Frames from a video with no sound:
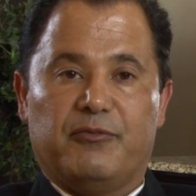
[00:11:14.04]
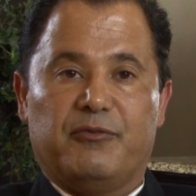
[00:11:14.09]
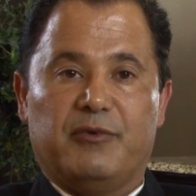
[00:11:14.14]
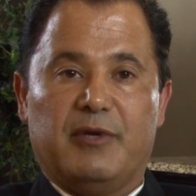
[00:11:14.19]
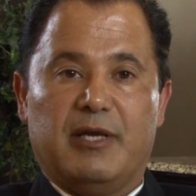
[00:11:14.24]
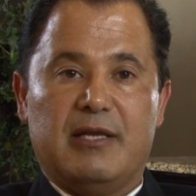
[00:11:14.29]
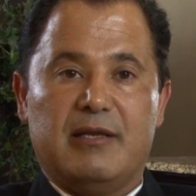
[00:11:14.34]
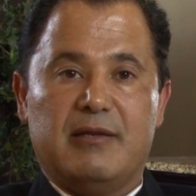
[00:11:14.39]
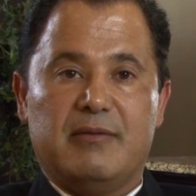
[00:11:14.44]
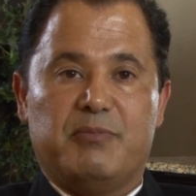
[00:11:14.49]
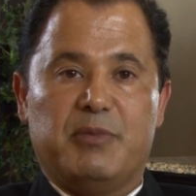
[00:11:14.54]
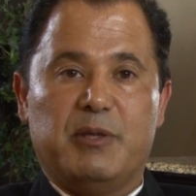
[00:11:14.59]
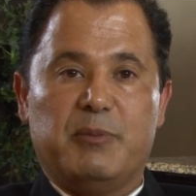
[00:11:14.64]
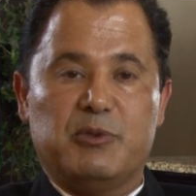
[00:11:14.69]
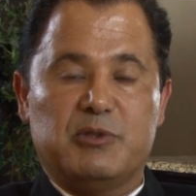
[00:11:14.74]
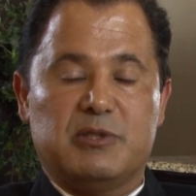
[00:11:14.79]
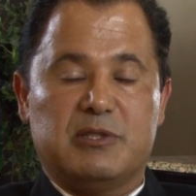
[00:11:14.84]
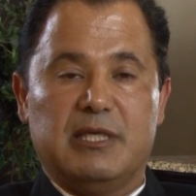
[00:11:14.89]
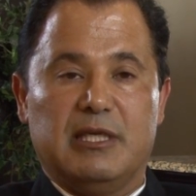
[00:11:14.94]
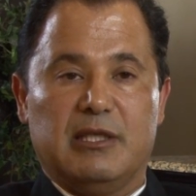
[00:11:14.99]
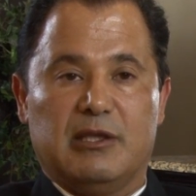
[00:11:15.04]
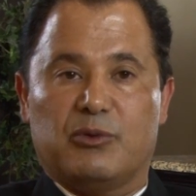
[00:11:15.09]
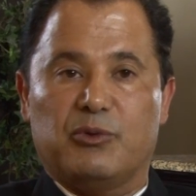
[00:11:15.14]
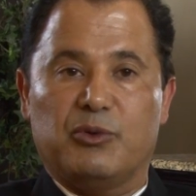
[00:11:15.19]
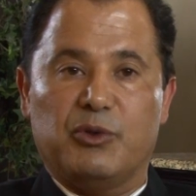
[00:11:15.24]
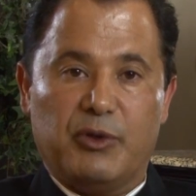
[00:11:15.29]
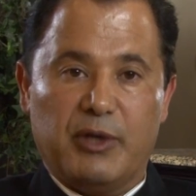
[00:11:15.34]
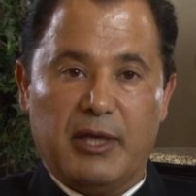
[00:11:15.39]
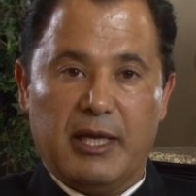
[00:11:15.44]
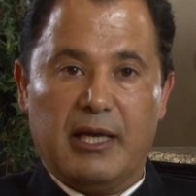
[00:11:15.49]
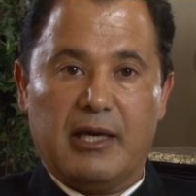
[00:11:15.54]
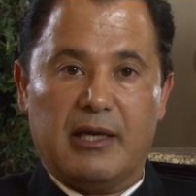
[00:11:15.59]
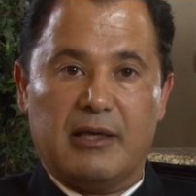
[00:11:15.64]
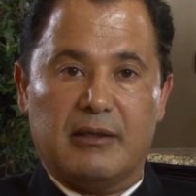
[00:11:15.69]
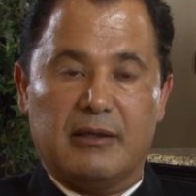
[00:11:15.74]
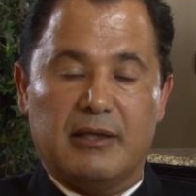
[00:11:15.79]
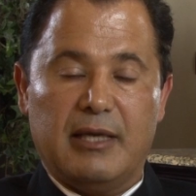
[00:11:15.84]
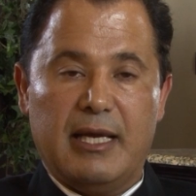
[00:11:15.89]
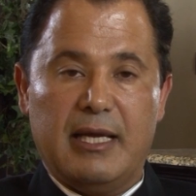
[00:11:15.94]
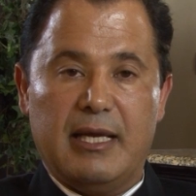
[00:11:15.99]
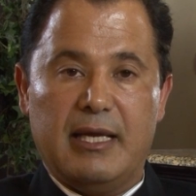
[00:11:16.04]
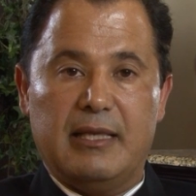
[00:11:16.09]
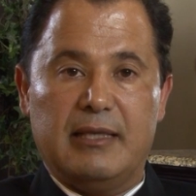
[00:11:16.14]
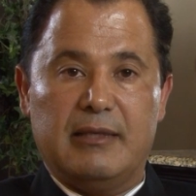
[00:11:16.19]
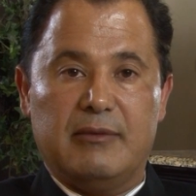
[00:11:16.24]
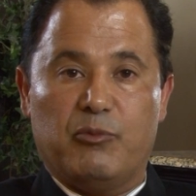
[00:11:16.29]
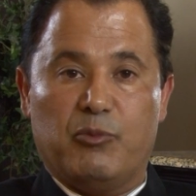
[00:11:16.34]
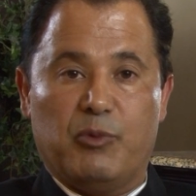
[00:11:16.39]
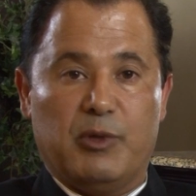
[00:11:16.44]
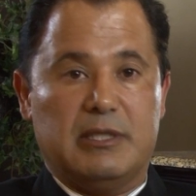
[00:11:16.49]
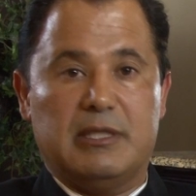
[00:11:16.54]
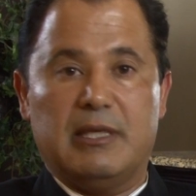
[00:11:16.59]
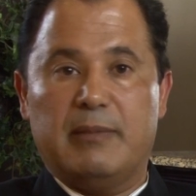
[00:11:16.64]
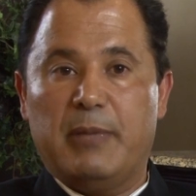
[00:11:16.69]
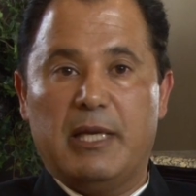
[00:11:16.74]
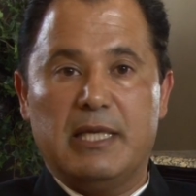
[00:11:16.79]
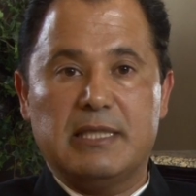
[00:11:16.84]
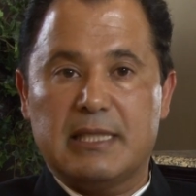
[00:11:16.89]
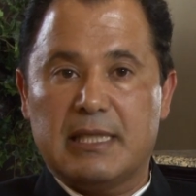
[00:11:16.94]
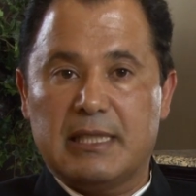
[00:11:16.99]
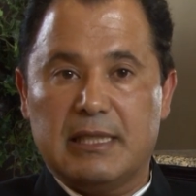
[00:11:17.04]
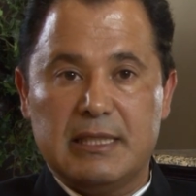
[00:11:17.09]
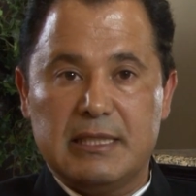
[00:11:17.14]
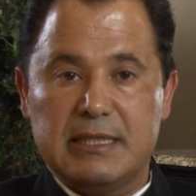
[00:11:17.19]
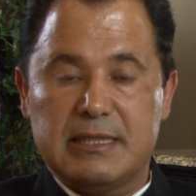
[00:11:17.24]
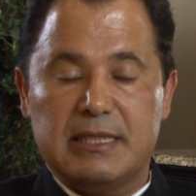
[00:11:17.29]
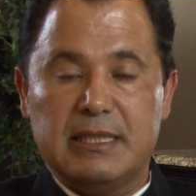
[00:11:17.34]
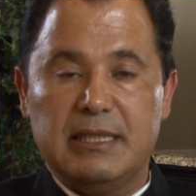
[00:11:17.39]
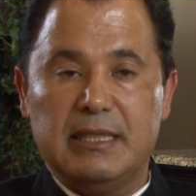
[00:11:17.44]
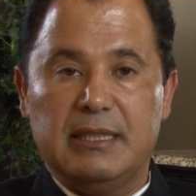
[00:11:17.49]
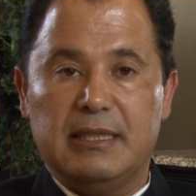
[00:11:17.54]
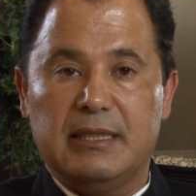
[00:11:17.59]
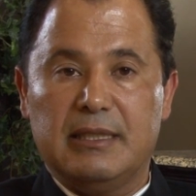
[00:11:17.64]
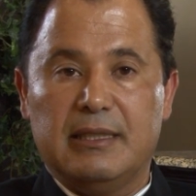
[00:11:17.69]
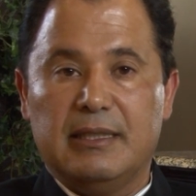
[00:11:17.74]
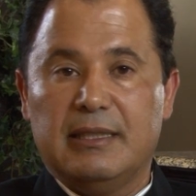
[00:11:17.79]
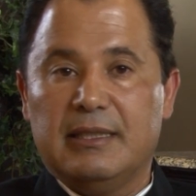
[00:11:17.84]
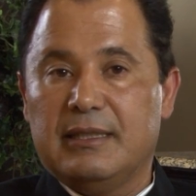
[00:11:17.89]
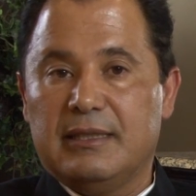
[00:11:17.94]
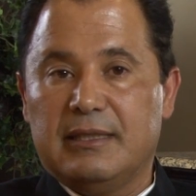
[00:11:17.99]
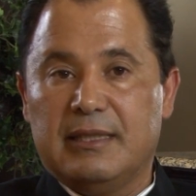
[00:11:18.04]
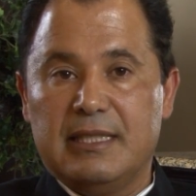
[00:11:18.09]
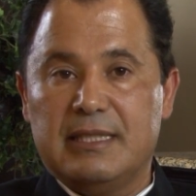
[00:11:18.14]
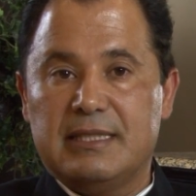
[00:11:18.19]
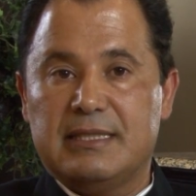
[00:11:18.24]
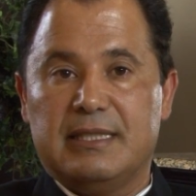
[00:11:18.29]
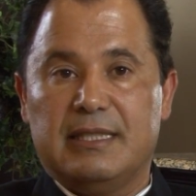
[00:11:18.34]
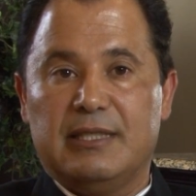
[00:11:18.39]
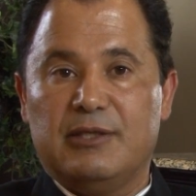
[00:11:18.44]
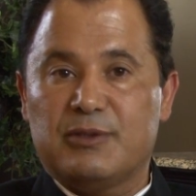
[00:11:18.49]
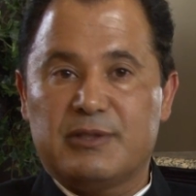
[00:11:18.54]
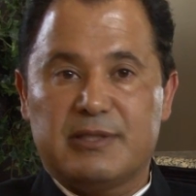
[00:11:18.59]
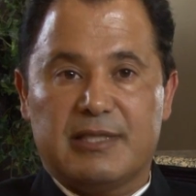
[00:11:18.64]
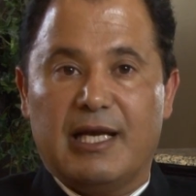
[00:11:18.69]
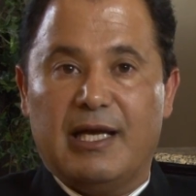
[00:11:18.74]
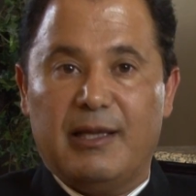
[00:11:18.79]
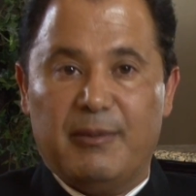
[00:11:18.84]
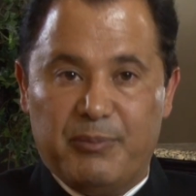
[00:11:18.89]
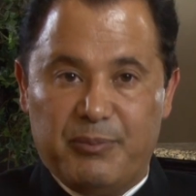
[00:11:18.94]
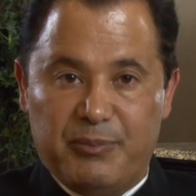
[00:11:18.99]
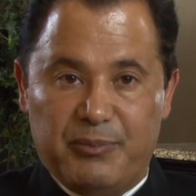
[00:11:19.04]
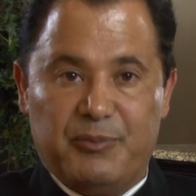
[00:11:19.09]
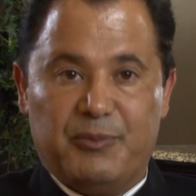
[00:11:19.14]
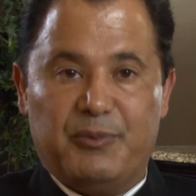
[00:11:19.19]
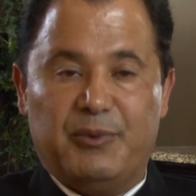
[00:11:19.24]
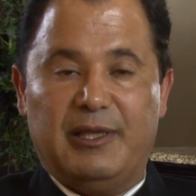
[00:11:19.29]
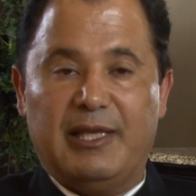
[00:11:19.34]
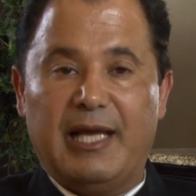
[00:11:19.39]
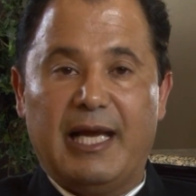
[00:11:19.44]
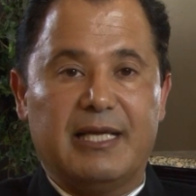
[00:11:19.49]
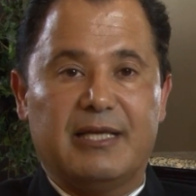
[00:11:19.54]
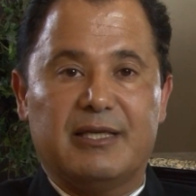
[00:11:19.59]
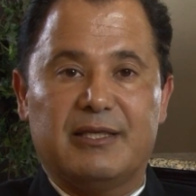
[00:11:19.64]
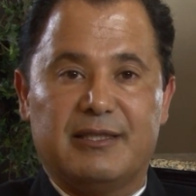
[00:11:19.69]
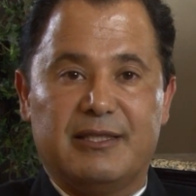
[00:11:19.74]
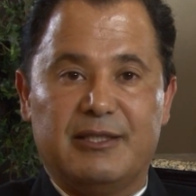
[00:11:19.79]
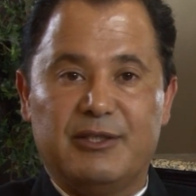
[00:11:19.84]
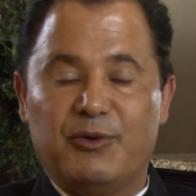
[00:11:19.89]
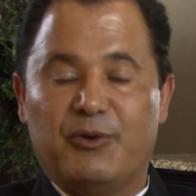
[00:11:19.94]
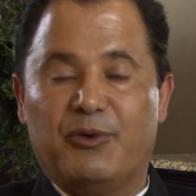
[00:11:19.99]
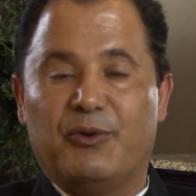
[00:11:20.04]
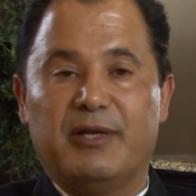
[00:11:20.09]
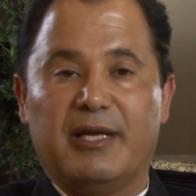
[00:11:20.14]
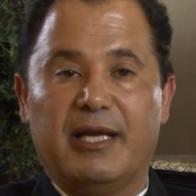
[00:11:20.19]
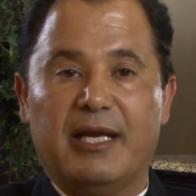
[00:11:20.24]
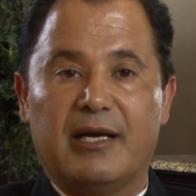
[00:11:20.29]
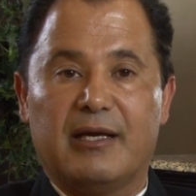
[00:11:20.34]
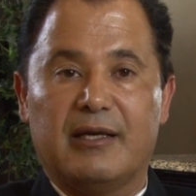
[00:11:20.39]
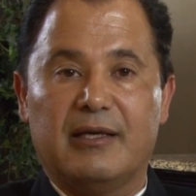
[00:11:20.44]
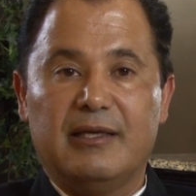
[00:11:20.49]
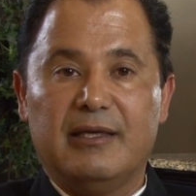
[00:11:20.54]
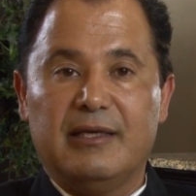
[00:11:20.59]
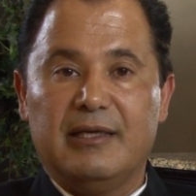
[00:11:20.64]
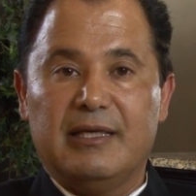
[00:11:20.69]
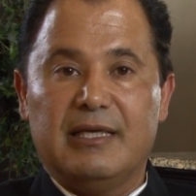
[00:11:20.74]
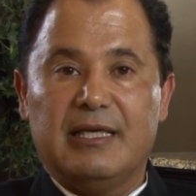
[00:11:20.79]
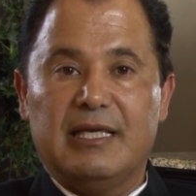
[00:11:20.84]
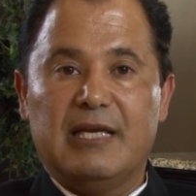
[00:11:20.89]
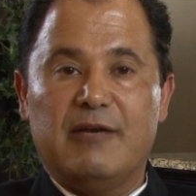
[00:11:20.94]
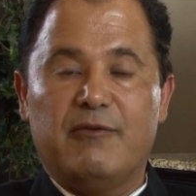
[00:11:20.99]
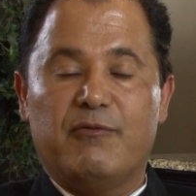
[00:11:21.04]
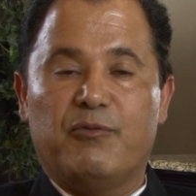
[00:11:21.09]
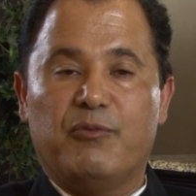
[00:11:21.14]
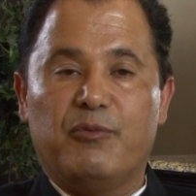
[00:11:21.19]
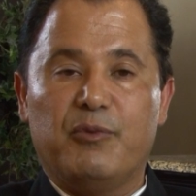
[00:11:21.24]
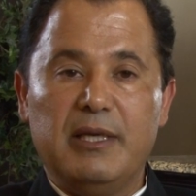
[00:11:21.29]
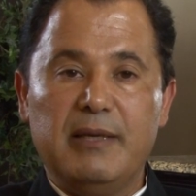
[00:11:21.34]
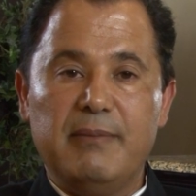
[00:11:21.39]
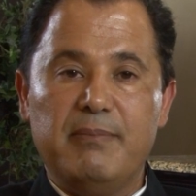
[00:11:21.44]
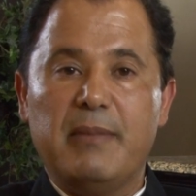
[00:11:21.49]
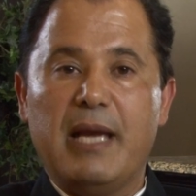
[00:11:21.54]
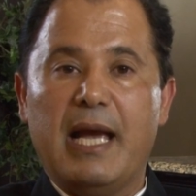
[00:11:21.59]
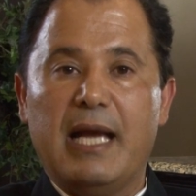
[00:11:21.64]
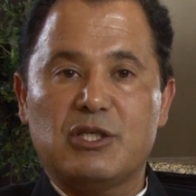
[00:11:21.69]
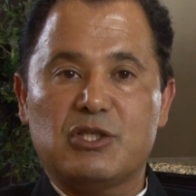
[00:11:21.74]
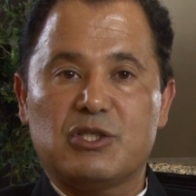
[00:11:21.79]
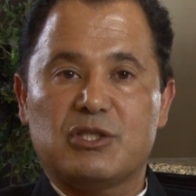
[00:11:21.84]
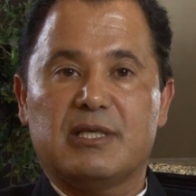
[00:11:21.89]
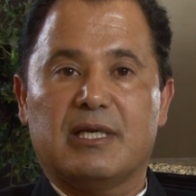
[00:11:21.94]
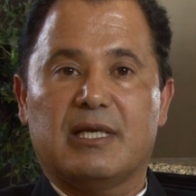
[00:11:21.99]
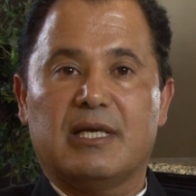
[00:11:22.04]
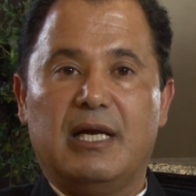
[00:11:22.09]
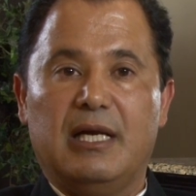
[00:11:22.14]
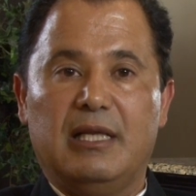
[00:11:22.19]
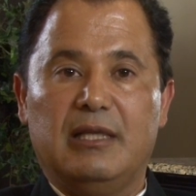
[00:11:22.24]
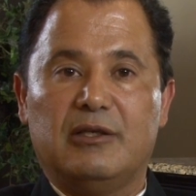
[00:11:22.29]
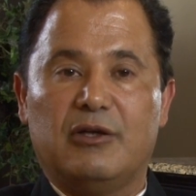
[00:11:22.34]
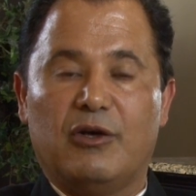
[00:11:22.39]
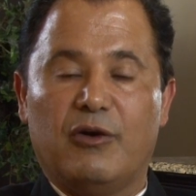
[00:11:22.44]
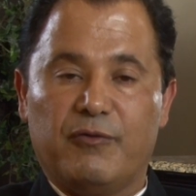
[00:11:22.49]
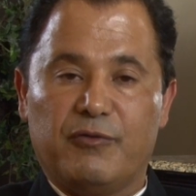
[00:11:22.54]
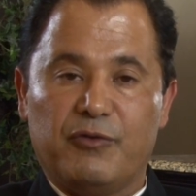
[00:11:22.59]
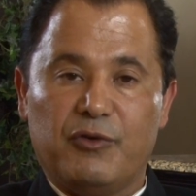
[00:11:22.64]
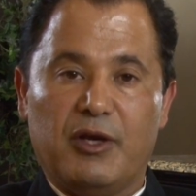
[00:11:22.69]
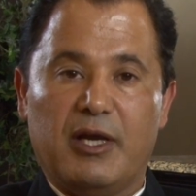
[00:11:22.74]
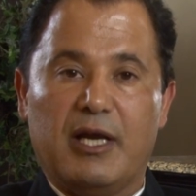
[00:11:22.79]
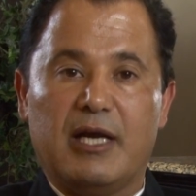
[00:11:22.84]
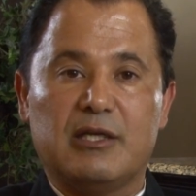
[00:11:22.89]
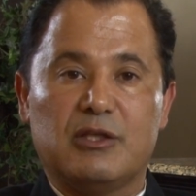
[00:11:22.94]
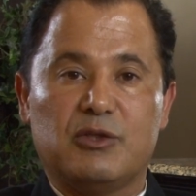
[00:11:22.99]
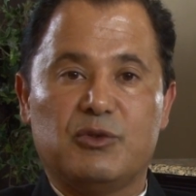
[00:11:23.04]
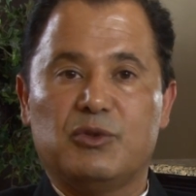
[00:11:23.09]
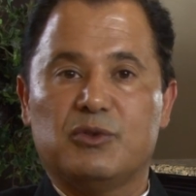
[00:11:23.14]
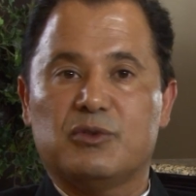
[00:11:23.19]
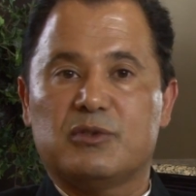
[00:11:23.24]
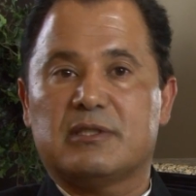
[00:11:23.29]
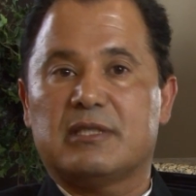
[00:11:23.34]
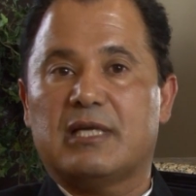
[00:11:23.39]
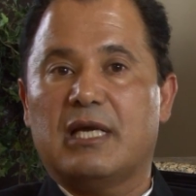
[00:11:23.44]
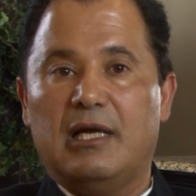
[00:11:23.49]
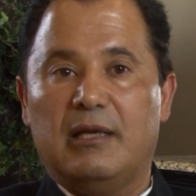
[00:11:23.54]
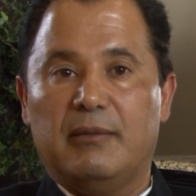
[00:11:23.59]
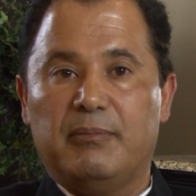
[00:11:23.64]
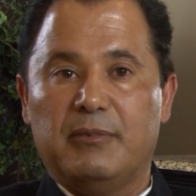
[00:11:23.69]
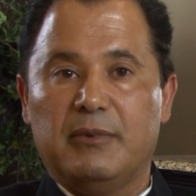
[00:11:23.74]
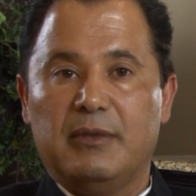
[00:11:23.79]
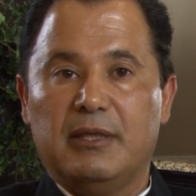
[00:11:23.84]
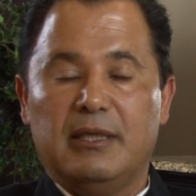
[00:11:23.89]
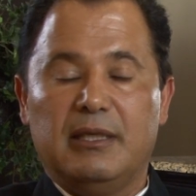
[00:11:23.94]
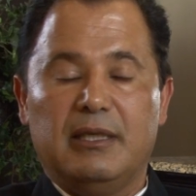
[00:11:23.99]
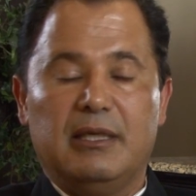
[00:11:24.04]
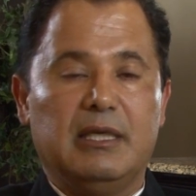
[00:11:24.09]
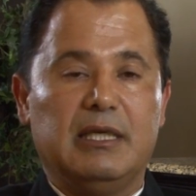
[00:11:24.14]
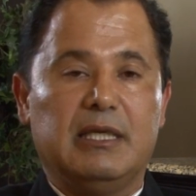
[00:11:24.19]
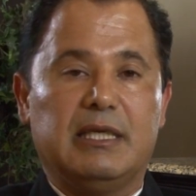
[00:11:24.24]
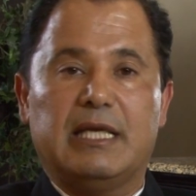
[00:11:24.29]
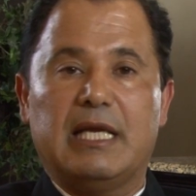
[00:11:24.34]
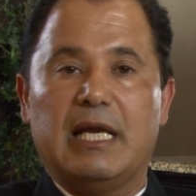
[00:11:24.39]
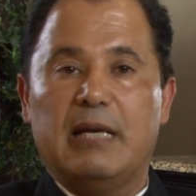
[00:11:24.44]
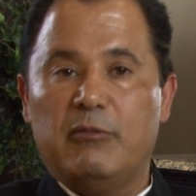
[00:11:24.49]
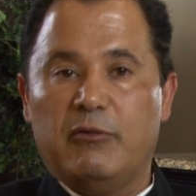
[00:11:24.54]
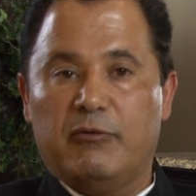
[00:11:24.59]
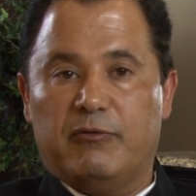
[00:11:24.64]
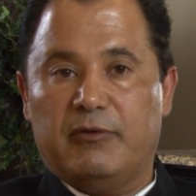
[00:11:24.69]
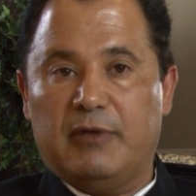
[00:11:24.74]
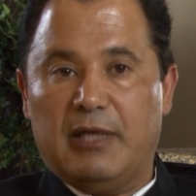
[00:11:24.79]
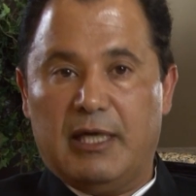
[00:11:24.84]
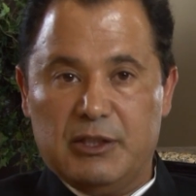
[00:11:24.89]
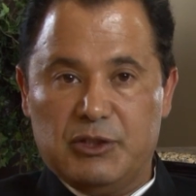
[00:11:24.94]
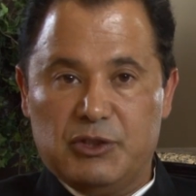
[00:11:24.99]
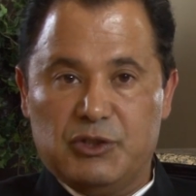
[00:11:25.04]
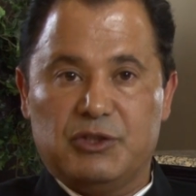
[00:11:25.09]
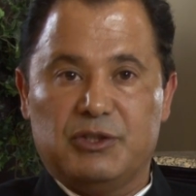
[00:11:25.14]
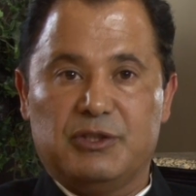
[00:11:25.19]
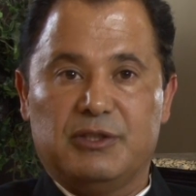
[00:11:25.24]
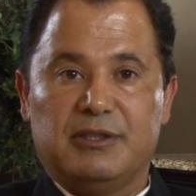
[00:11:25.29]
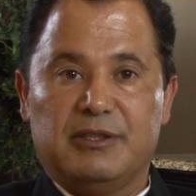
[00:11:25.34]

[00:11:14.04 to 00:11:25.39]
and people see through your hair, and what they basically see, they see your scalp lighter than your own hair. If we match the color of your hair to your scalp, it camouflage